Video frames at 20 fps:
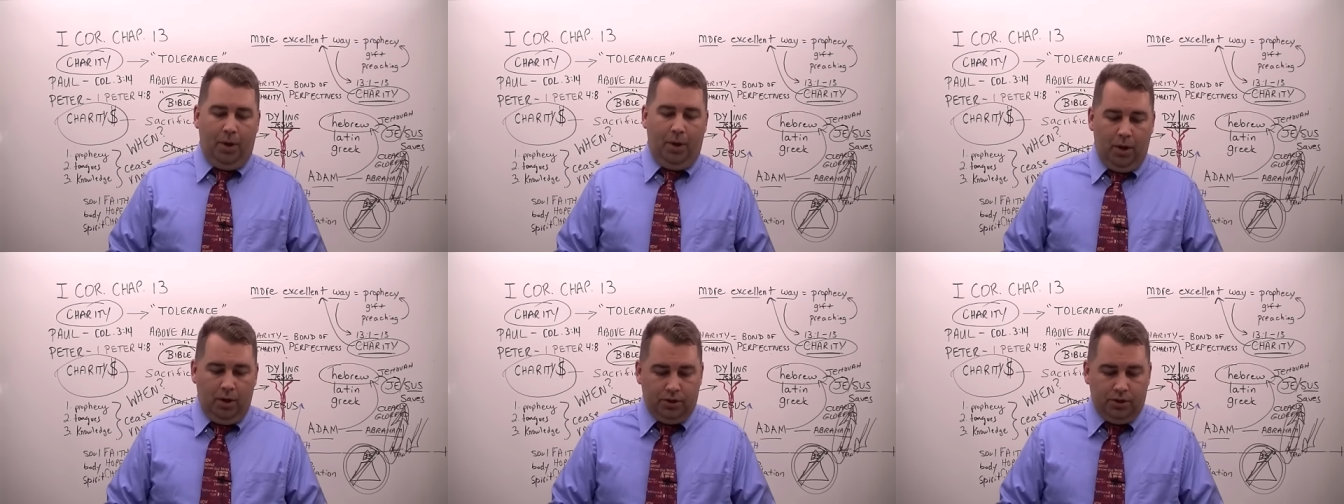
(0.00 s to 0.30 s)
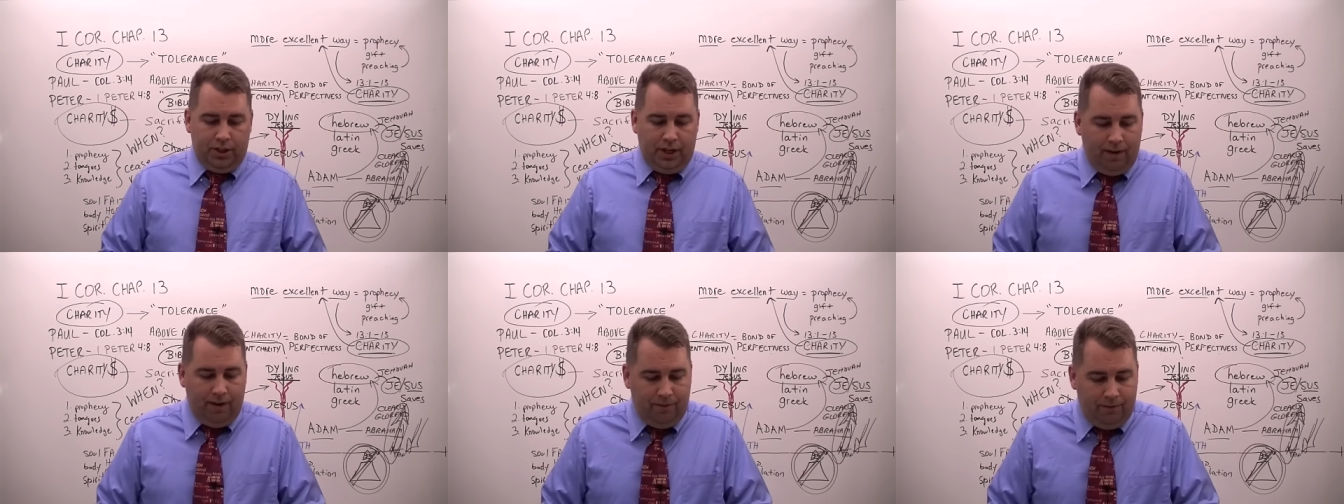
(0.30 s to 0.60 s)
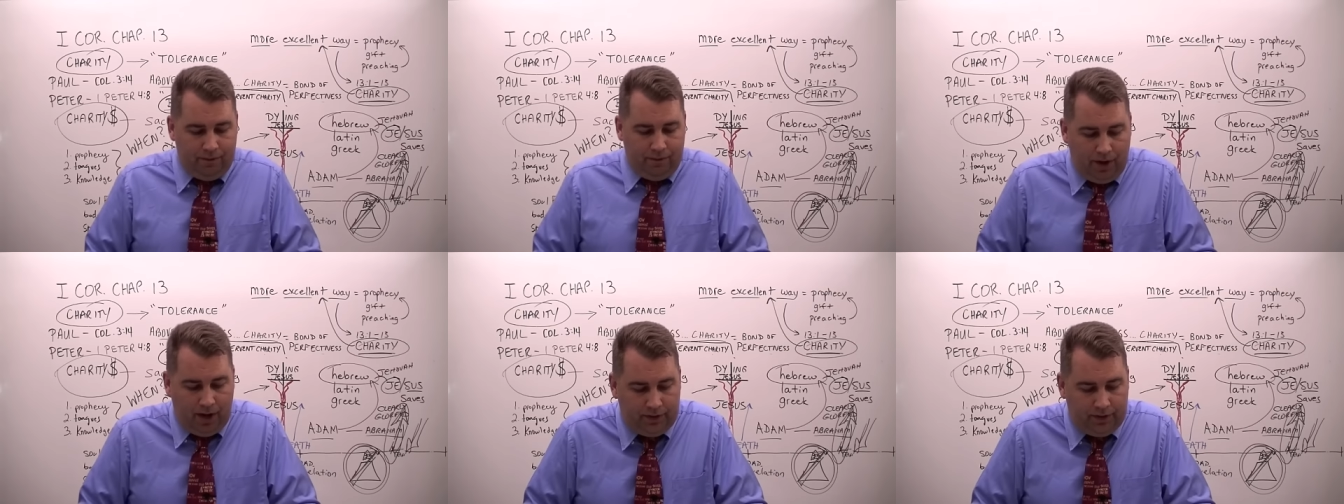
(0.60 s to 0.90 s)
Paul said,
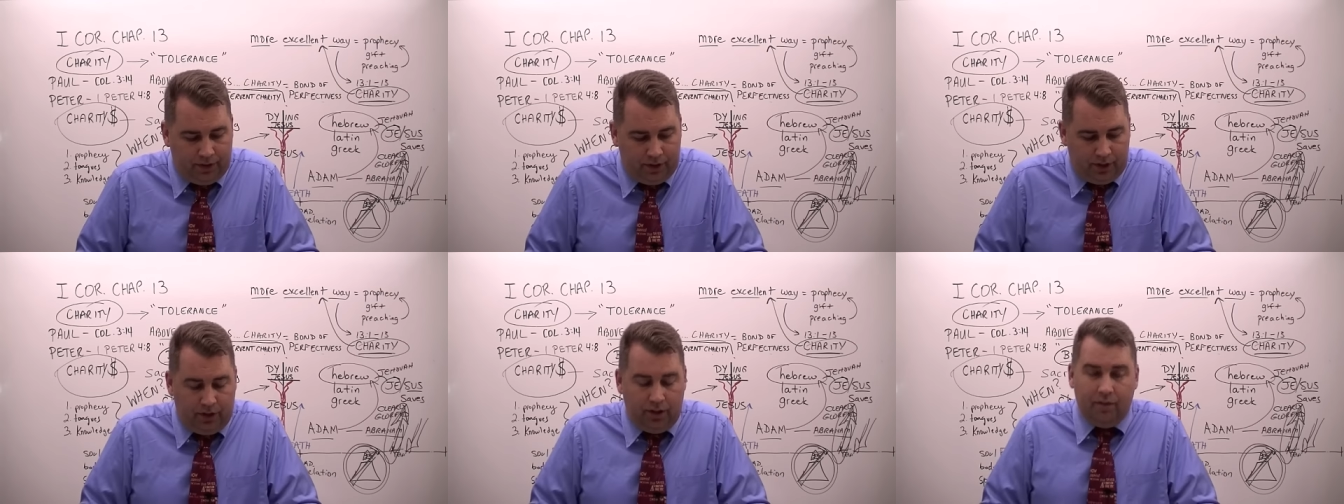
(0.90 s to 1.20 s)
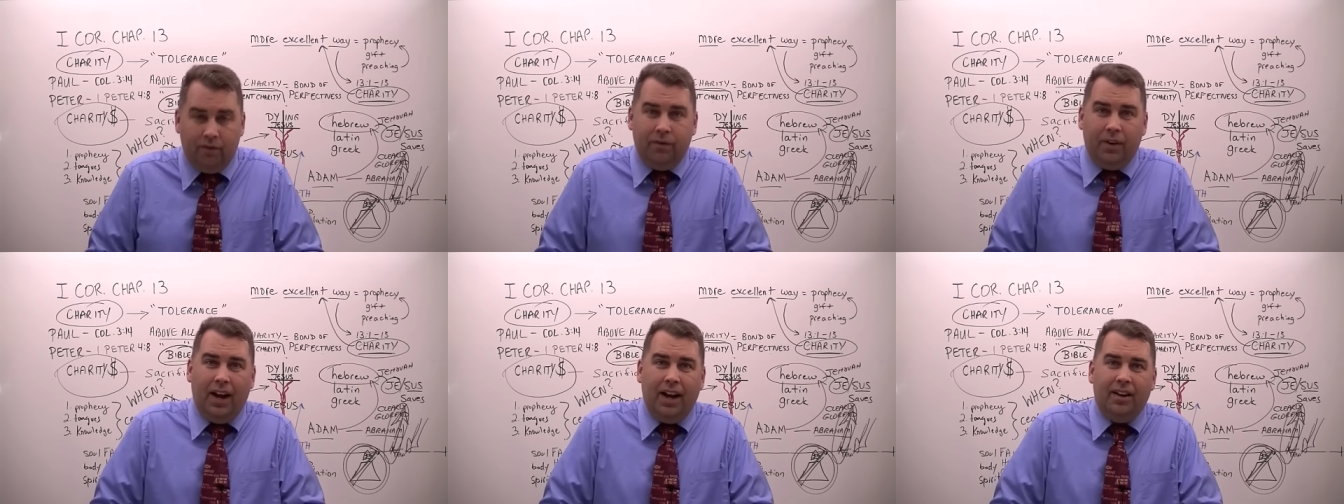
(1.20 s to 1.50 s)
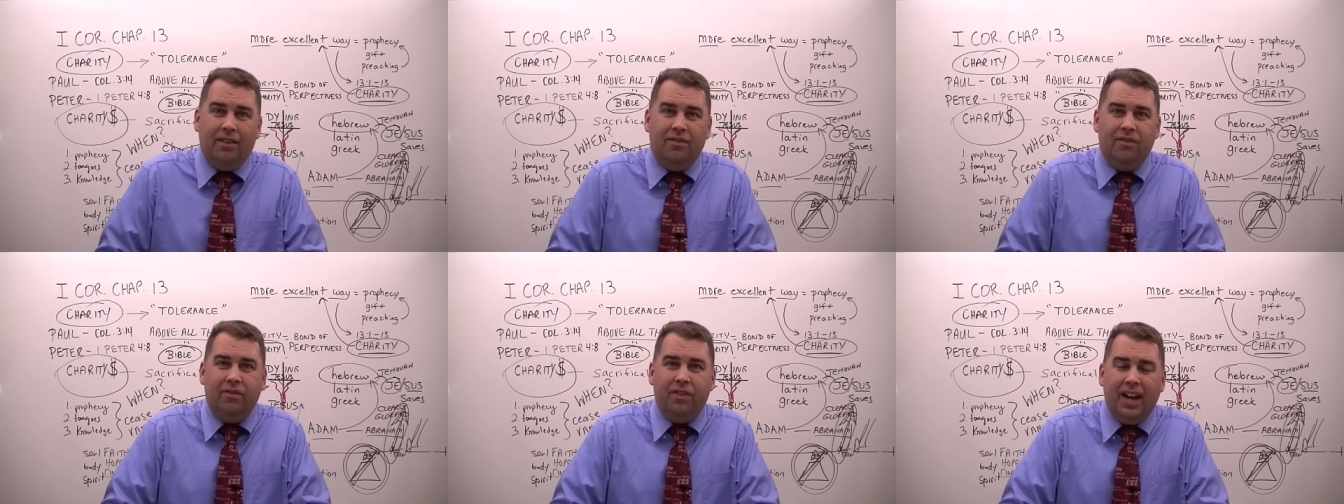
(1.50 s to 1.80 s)
I've fought the good
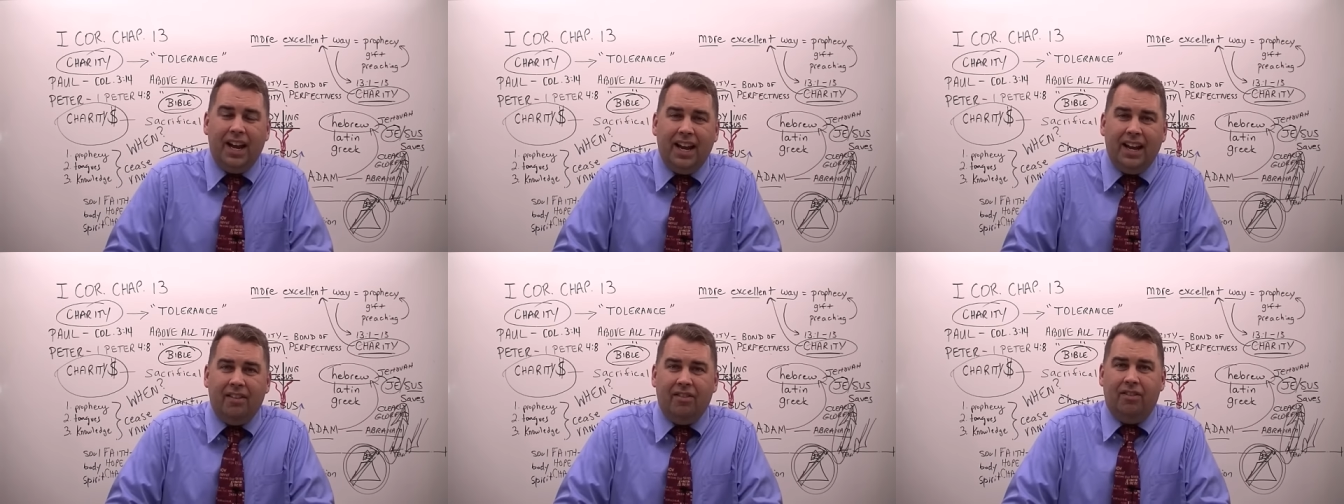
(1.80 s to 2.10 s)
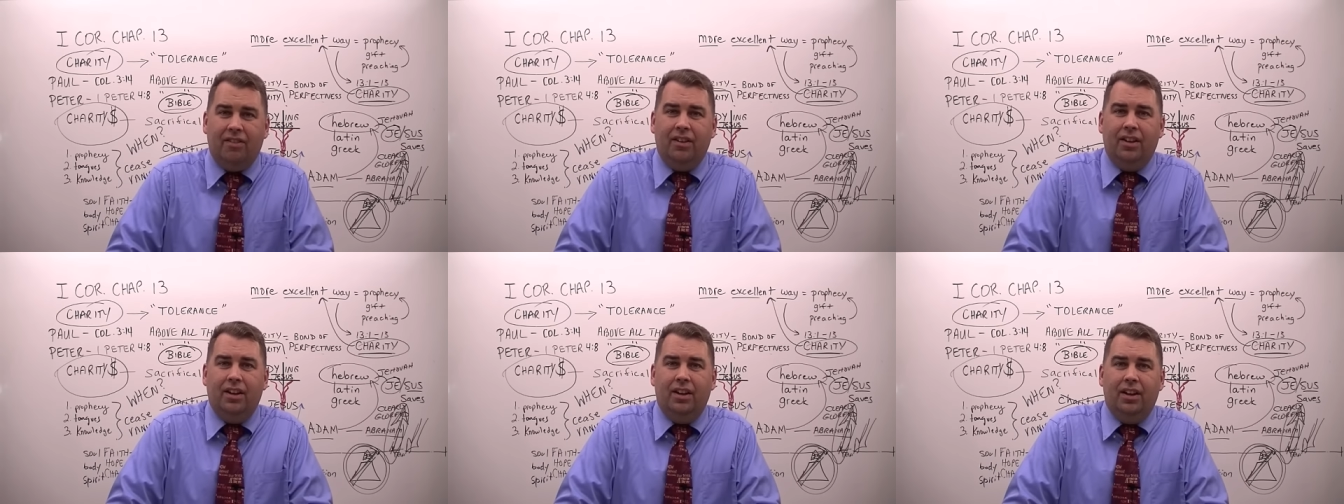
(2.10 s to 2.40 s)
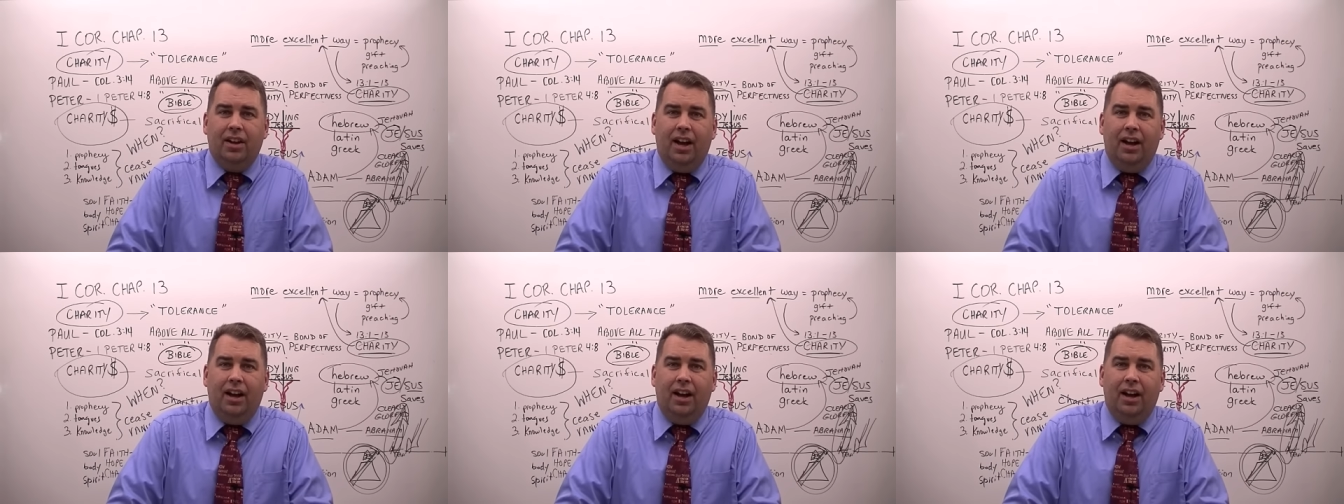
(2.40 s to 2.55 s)
fight of faith.